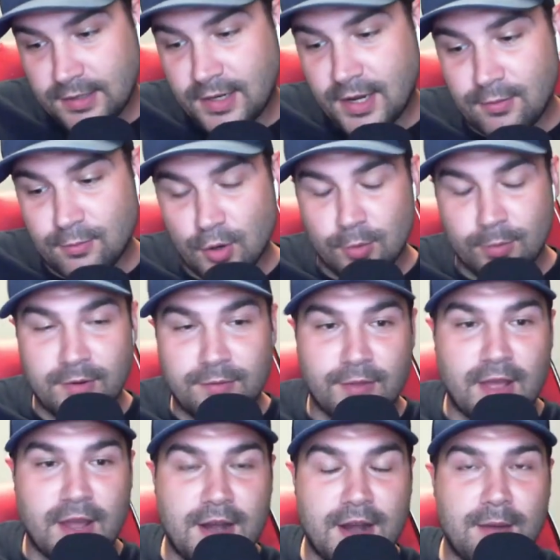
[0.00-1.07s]
getting rumored for
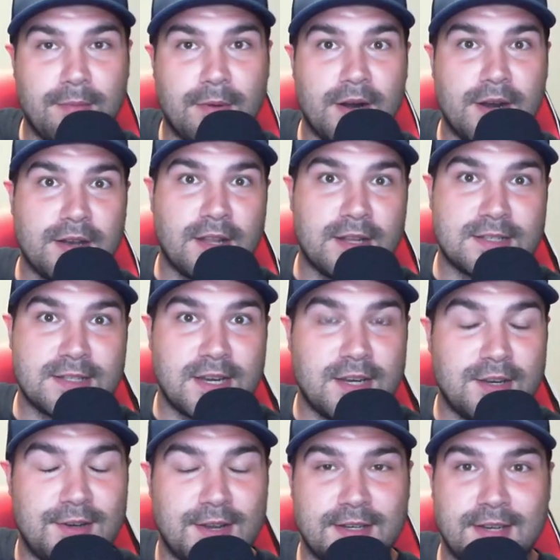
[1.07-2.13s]
that number, and let's say
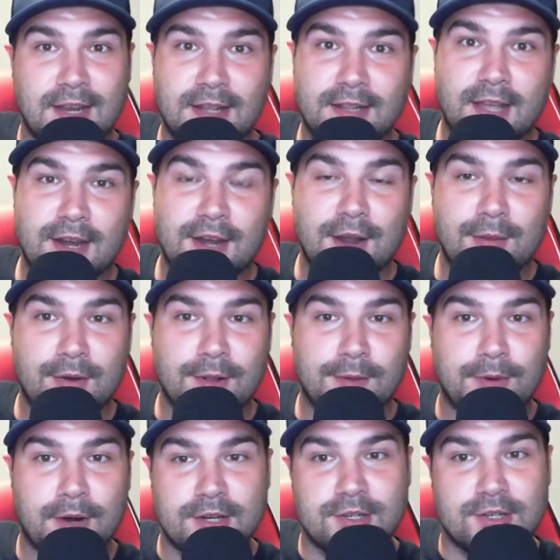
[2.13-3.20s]
you did take that number, the
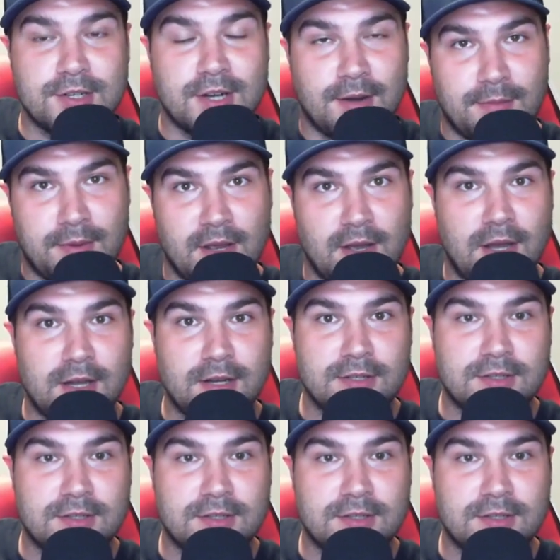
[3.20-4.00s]
pressure is going to be on.